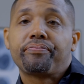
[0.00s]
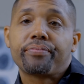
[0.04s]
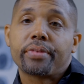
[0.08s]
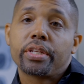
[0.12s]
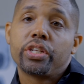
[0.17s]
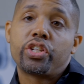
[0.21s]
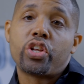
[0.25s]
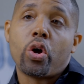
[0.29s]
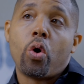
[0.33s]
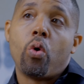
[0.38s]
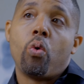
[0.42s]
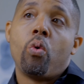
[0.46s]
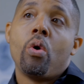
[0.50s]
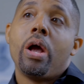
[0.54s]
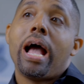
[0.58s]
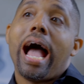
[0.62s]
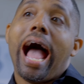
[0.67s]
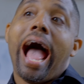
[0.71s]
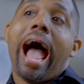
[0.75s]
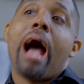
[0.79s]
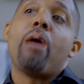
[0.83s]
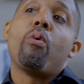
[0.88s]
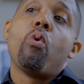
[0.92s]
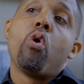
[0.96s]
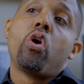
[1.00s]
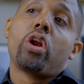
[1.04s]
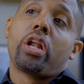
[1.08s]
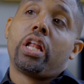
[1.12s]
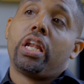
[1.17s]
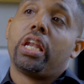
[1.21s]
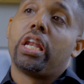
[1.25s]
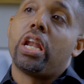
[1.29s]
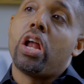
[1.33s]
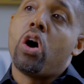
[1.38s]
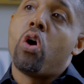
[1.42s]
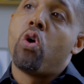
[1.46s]
So I want a
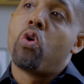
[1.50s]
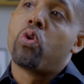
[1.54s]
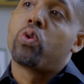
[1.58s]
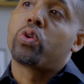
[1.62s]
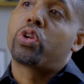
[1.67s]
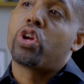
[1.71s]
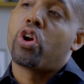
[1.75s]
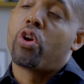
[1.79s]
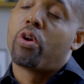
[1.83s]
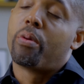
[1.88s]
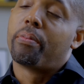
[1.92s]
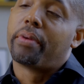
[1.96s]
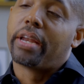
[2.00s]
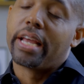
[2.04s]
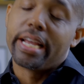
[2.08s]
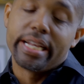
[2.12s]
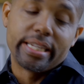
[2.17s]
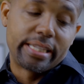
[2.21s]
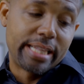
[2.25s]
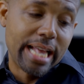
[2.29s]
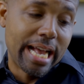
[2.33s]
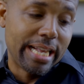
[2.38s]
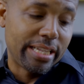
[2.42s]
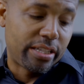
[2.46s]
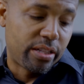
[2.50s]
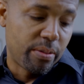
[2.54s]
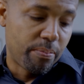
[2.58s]
long-term lease. That's the